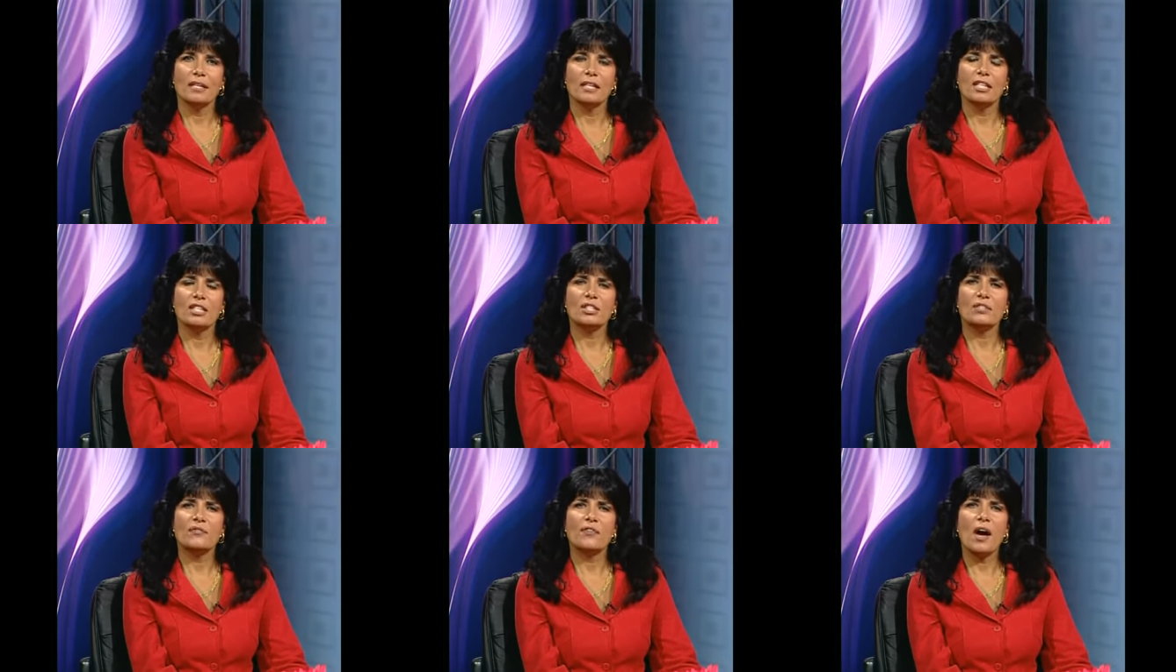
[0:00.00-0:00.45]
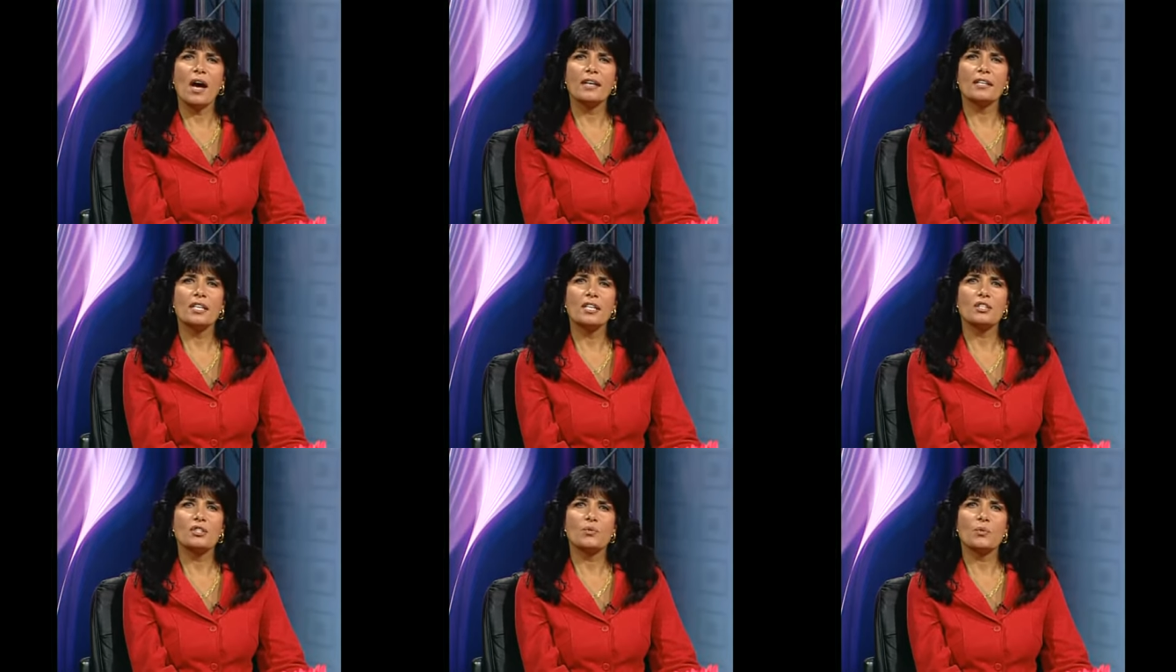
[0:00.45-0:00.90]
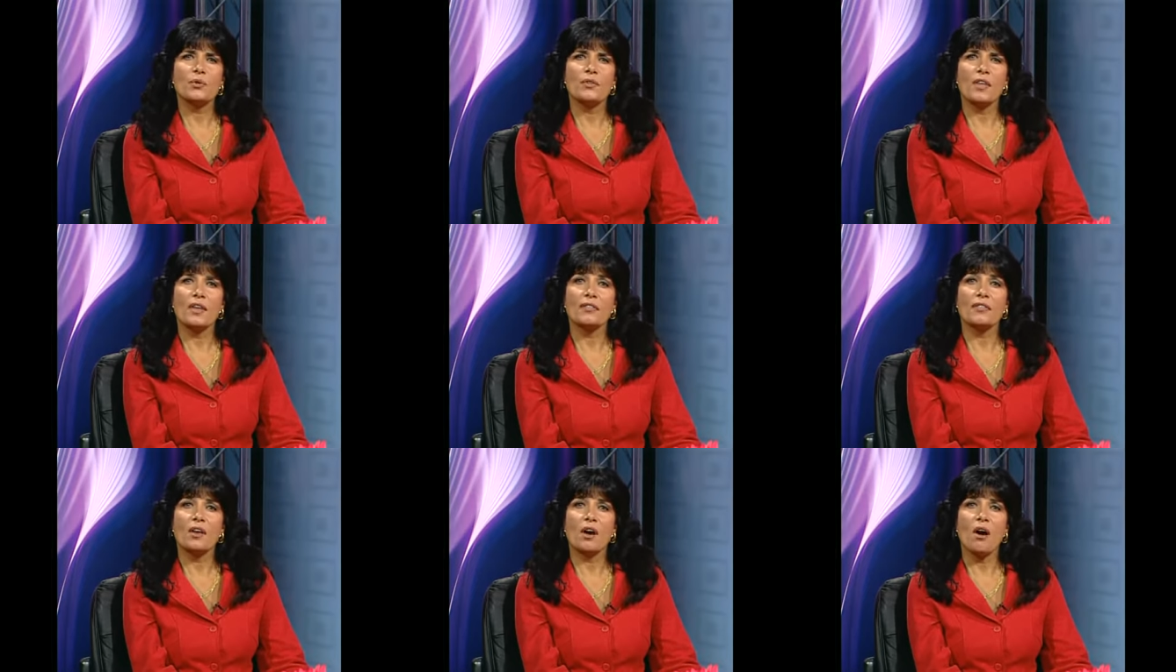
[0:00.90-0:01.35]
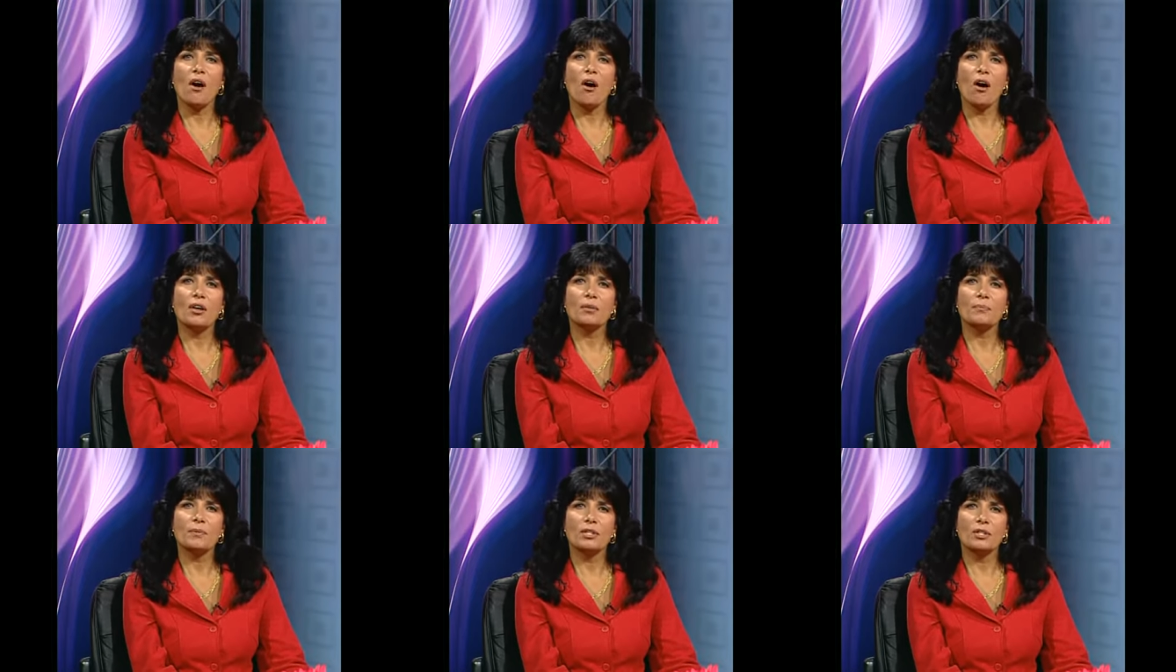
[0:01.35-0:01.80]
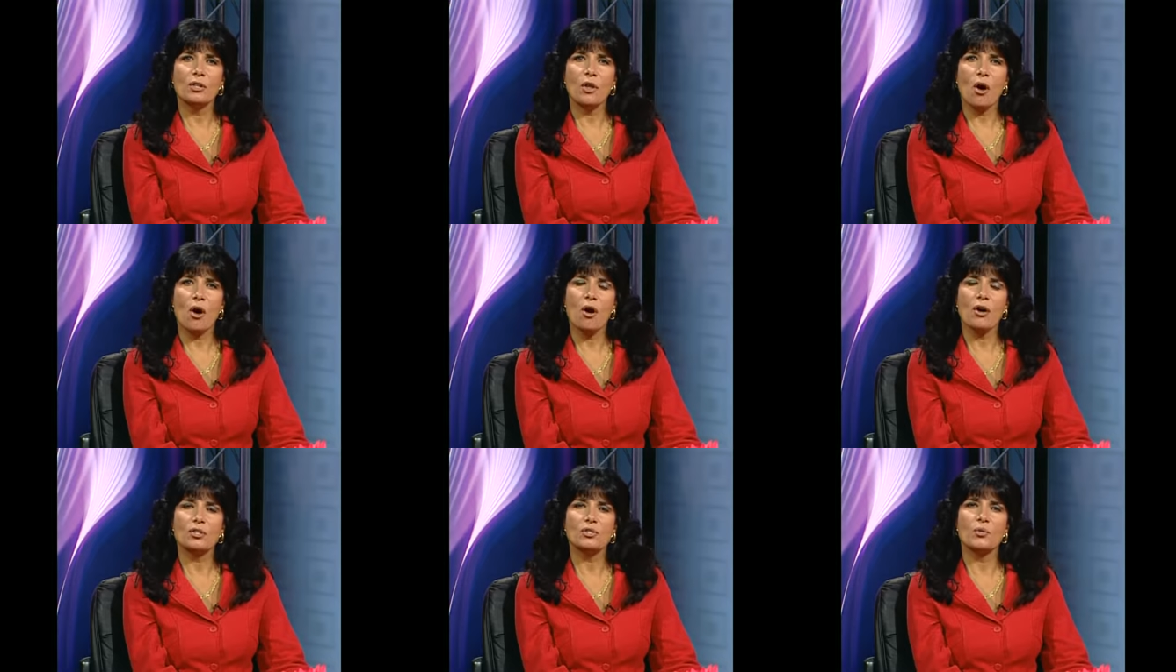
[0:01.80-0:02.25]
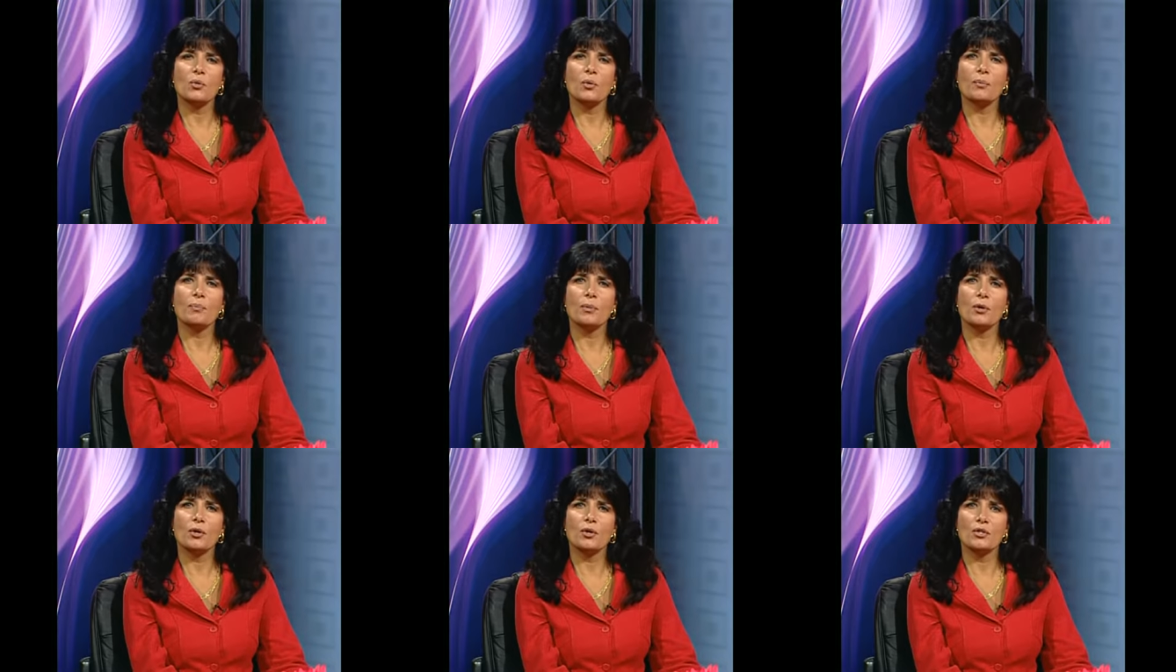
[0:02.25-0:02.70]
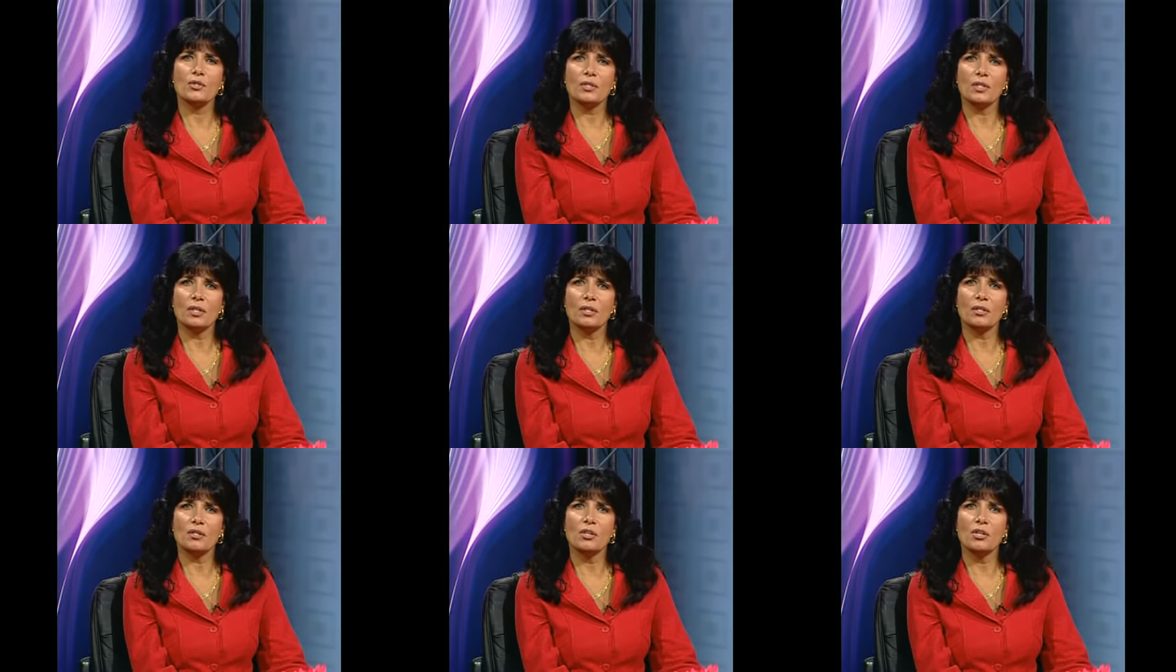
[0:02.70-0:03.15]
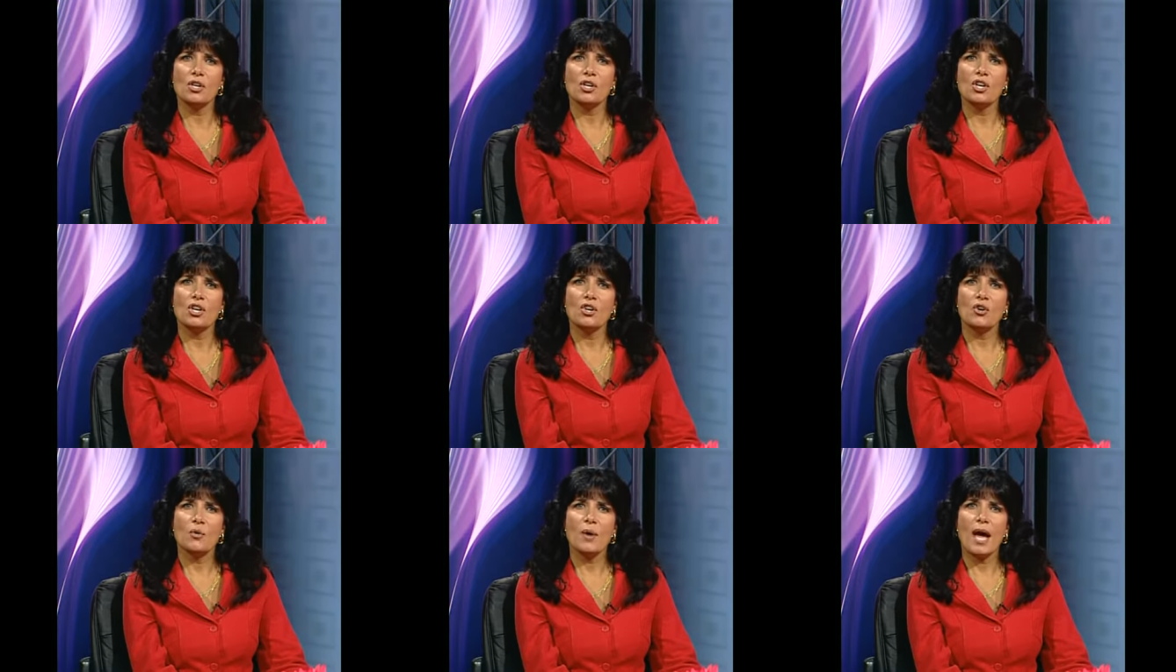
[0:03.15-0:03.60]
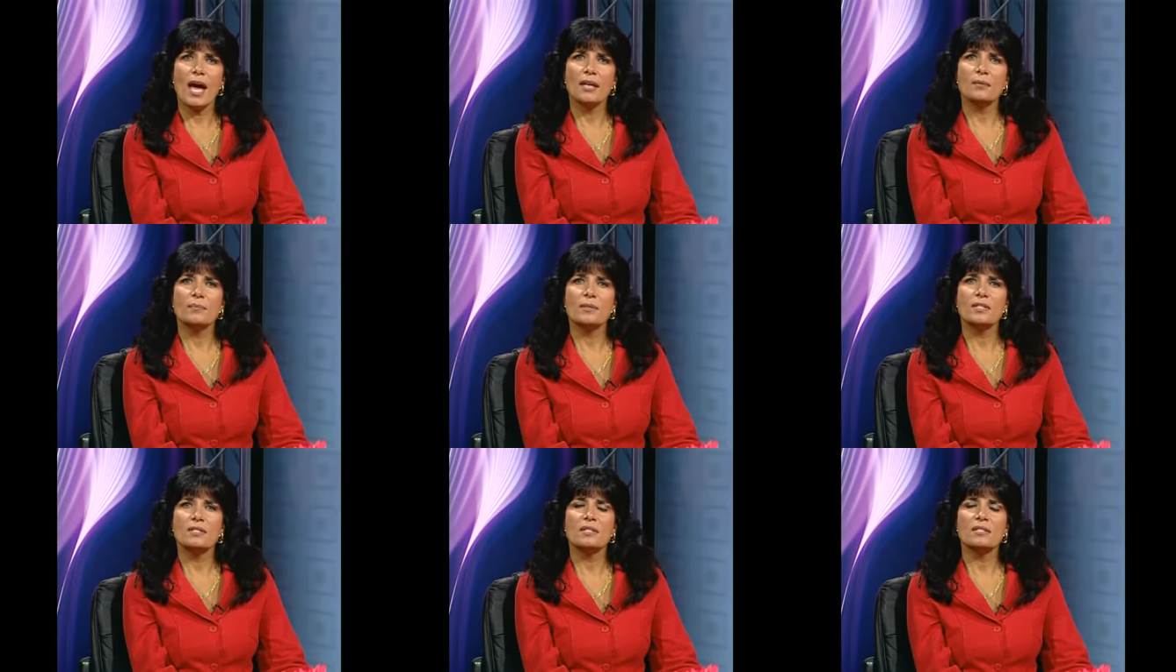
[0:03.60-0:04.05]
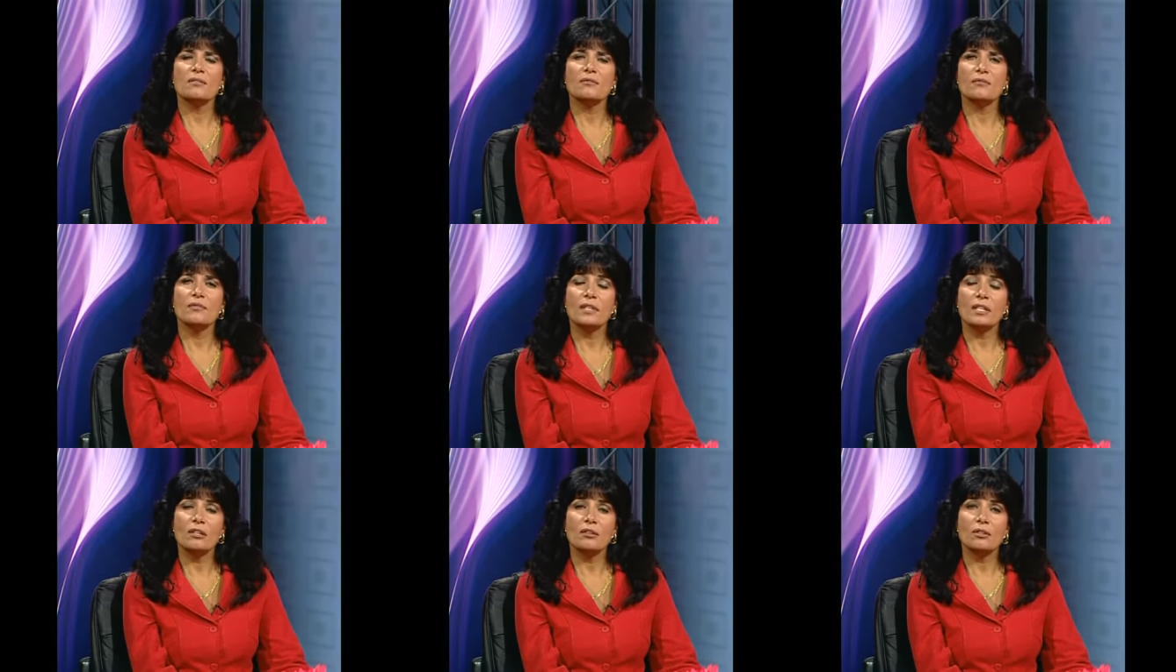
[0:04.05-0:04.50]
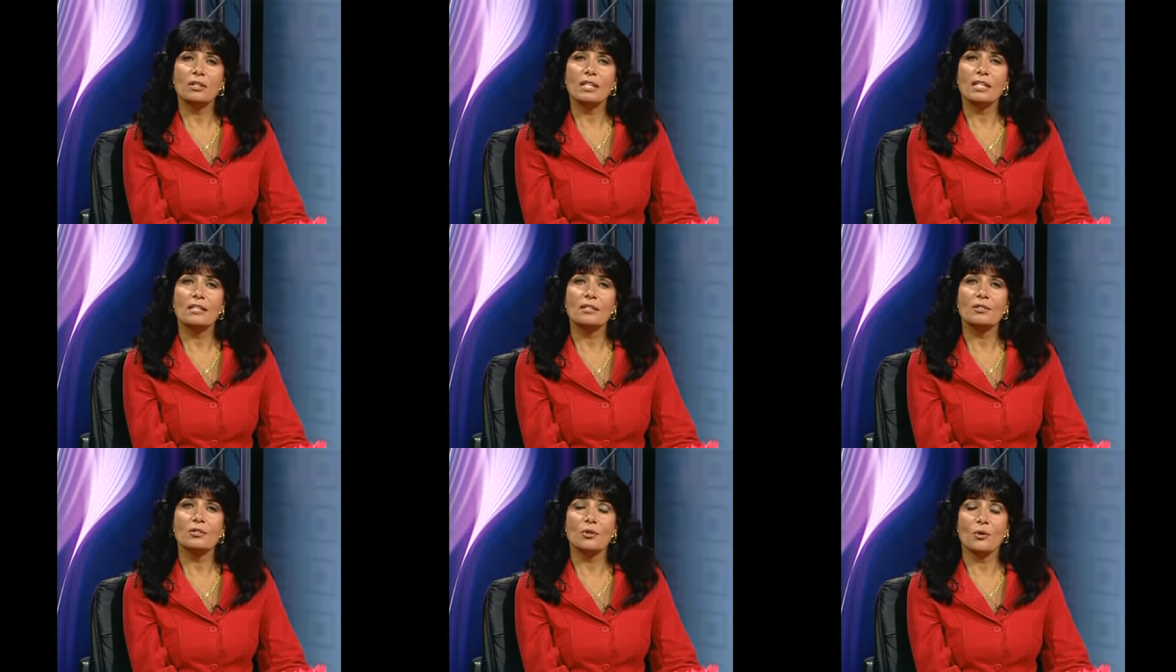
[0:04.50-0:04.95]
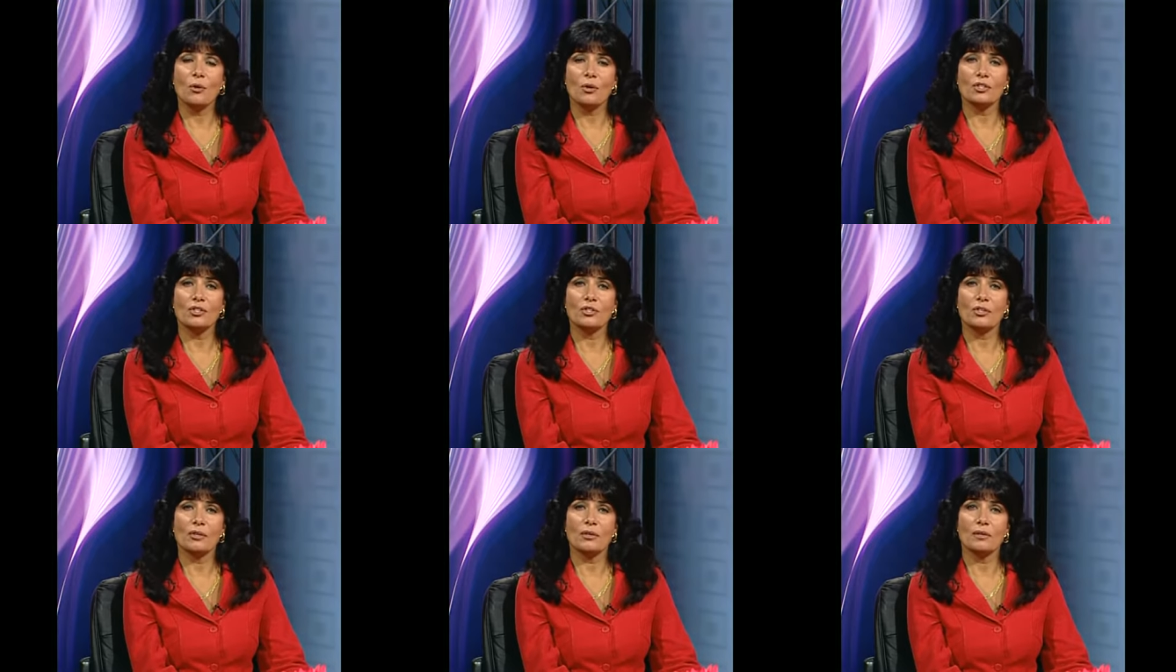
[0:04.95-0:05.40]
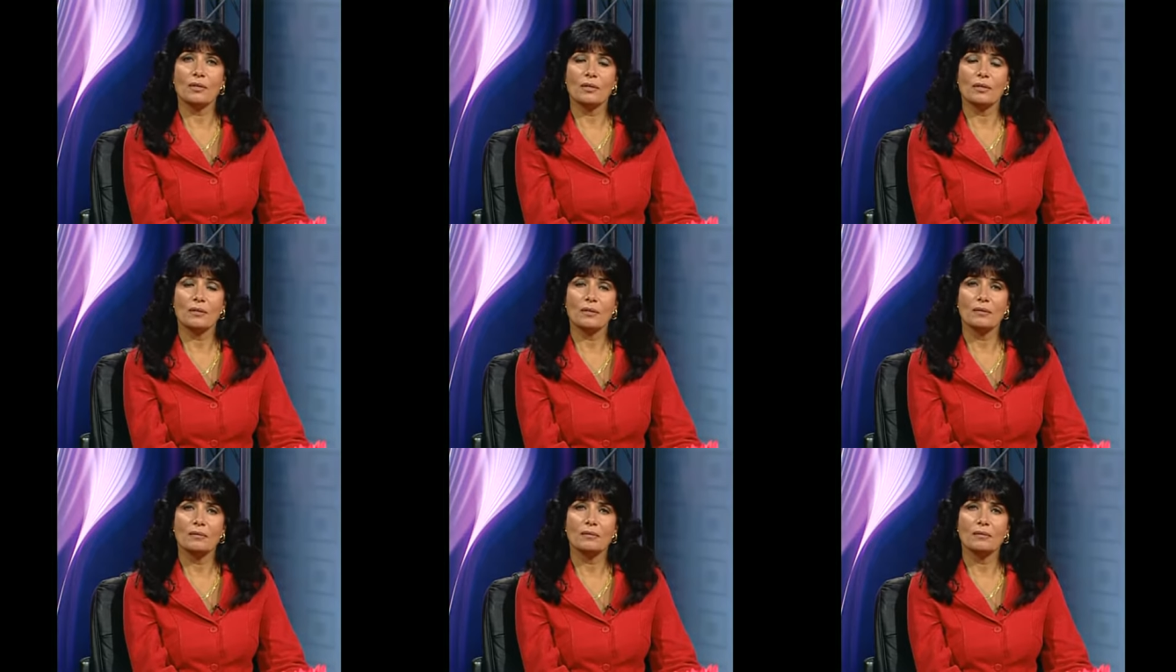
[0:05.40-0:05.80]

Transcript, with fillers: His findings were that the heart belonged to a person who had been severely tortured.